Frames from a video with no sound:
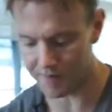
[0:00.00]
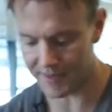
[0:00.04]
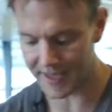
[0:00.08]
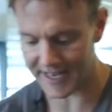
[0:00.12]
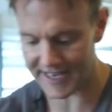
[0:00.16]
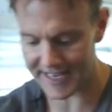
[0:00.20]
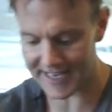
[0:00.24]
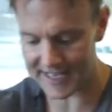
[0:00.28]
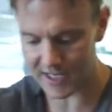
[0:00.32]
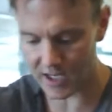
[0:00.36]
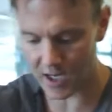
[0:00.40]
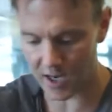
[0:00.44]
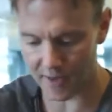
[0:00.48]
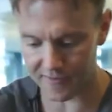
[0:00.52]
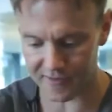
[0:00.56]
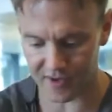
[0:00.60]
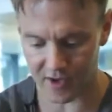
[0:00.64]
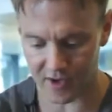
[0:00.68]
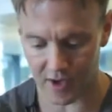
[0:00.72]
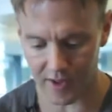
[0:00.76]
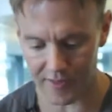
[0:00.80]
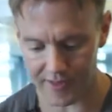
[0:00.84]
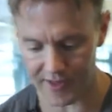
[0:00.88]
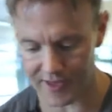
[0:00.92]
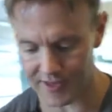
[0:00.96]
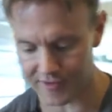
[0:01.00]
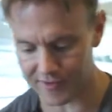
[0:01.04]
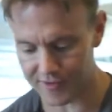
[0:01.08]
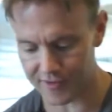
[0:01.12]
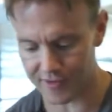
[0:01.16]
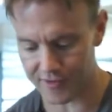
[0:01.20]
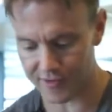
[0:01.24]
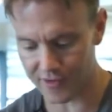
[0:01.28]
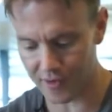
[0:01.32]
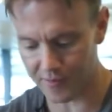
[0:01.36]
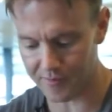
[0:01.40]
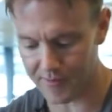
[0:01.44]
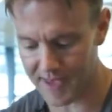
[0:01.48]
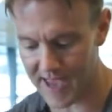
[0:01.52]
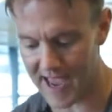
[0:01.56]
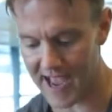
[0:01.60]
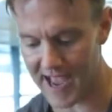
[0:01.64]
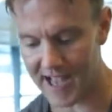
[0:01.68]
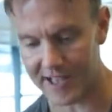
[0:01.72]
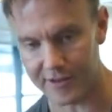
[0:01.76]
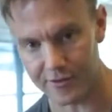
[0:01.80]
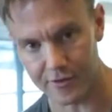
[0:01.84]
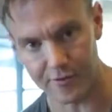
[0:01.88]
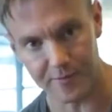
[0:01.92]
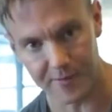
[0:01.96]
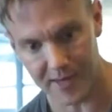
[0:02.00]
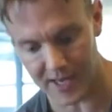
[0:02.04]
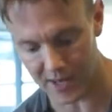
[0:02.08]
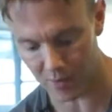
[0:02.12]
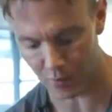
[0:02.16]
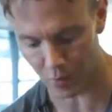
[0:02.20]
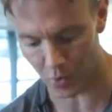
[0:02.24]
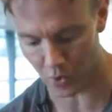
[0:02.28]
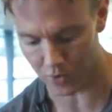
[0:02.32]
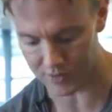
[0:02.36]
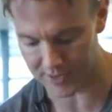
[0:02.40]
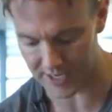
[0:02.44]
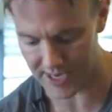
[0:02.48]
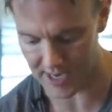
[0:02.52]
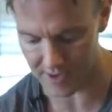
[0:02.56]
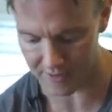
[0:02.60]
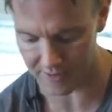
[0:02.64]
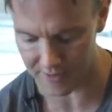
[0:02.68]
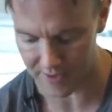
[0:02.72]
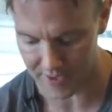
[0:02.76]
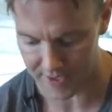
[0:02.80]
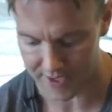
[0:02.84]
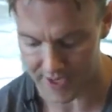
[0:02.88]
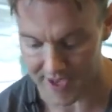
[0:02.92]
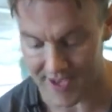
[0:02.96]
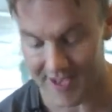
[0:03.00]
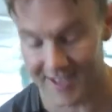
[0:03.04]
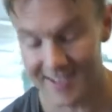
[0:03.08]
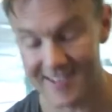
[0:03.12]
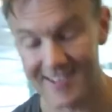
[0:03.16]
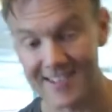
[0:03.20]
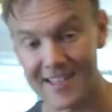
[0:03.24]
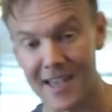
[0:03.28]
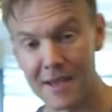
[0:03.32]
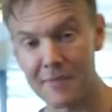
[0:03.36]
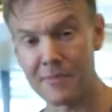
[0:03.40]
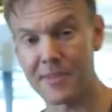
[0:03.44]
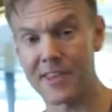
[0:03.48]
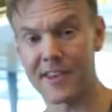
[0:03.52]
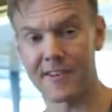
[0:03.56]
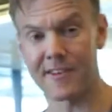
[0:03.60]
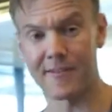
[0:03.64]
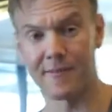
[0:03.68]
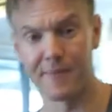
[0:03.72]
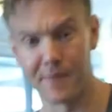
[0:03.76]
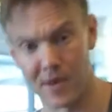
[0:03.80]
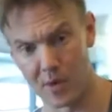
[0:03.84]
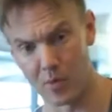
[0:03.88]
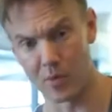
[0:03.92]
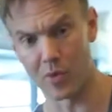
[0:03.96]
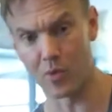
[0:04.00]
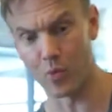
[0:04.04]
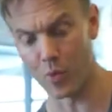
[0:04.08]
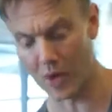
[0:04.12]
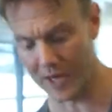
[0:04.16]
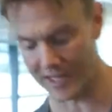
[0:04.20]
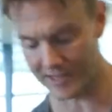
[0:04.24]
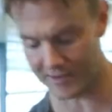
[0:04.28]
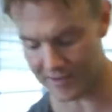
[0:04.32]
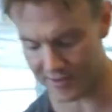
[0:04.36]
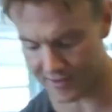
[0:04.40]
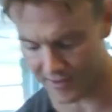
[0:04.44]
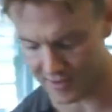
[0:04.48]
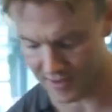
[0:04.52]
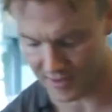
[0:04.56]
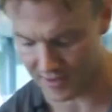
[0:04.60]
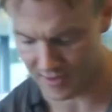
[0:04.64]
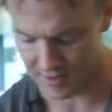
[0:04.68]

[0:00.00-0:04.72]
they need gloves like this to stop their hands from getting worn down. Same thing for me with weights.